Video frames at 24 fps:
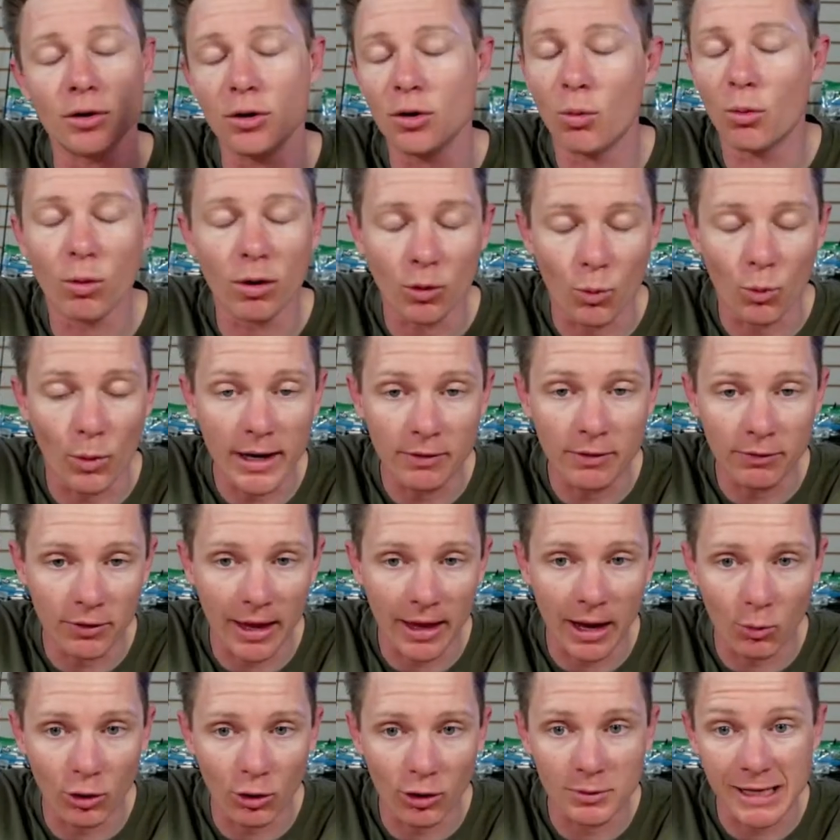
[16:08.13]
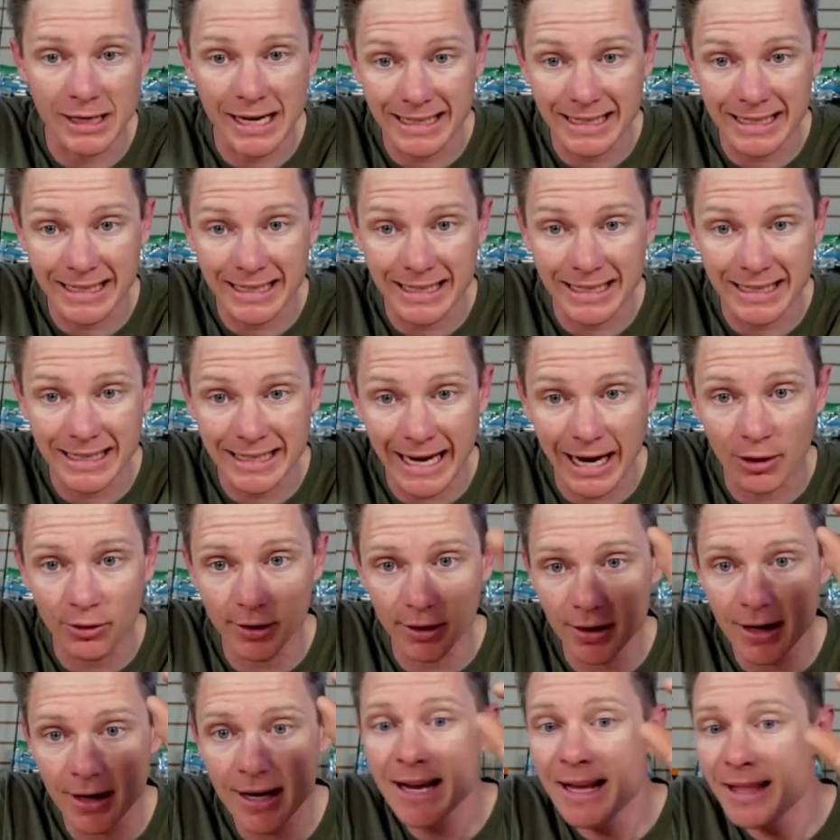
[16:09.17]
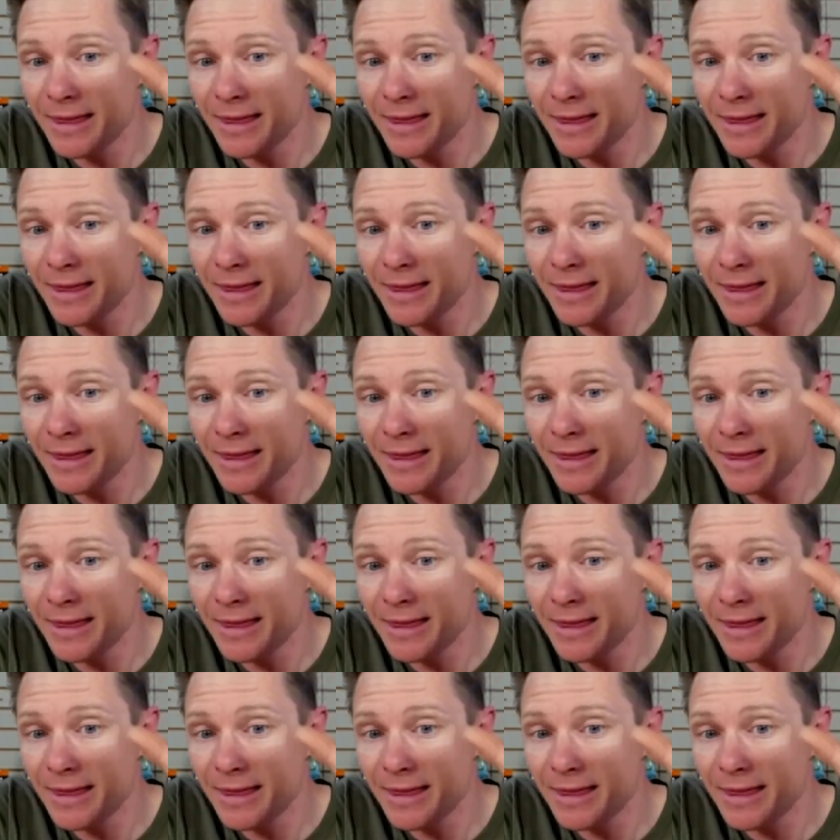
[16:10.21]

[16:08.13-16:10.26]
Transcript: you don't want to wait for that worm down there.